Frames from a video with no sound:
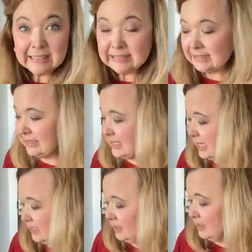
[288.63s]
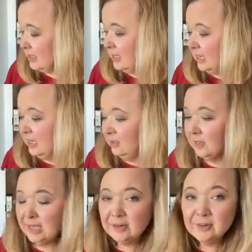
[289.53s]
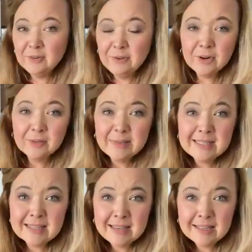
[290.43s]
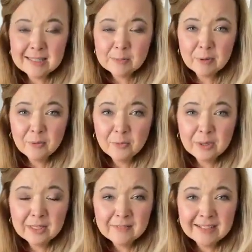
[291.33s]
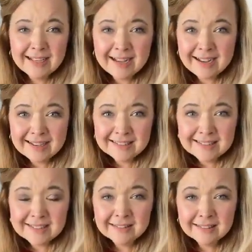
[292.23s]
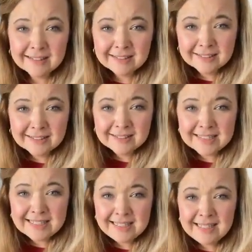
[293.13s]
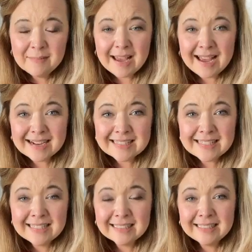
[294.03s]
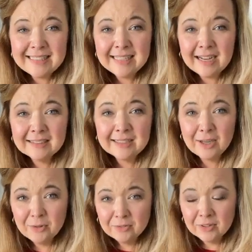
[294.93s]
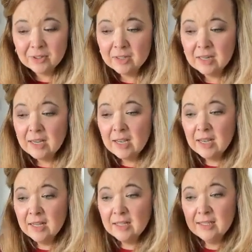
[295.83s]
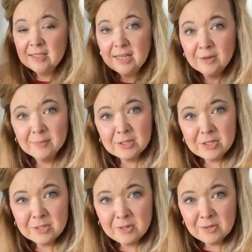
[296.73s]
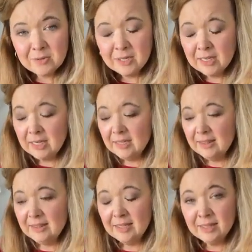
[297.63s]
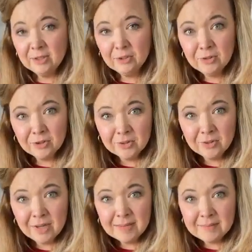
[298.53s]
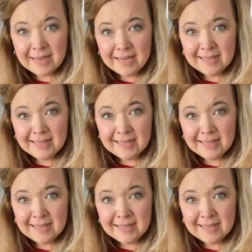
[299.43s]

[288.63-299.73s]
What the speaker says: hustling together. Lori, I don't know if you heard me say this, but one of the guys on the culinary team accidentally knocked over the tiramisu that the little girl had